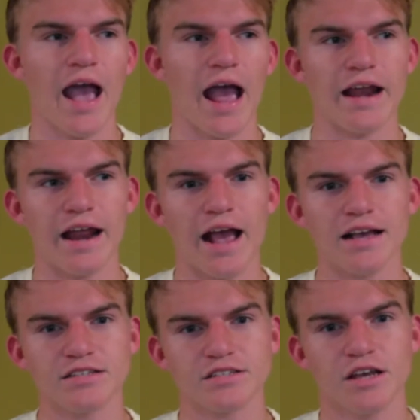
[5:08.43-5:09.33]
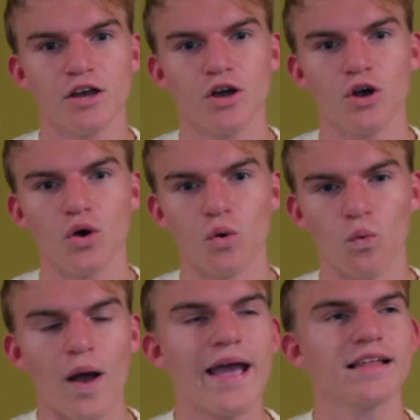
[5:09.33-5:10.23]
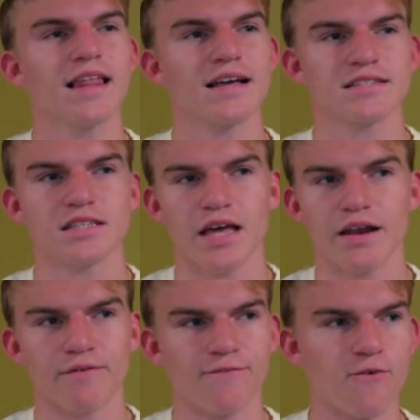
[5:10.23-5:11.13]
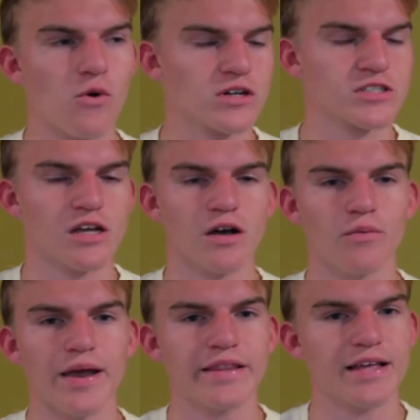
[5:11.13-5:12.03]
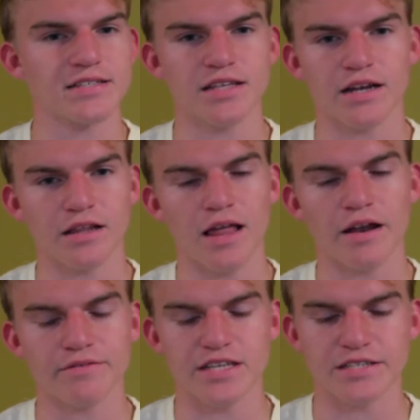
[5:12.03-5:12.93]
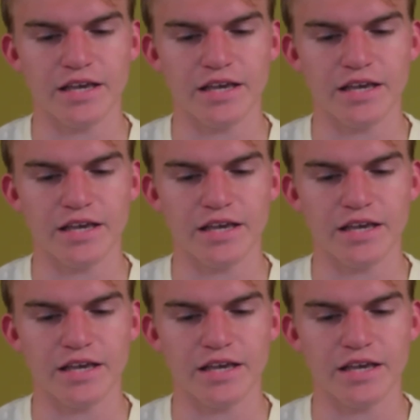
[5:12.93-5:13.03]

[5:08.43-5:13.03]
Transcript: And it has way less than Forza, way less than a lot of these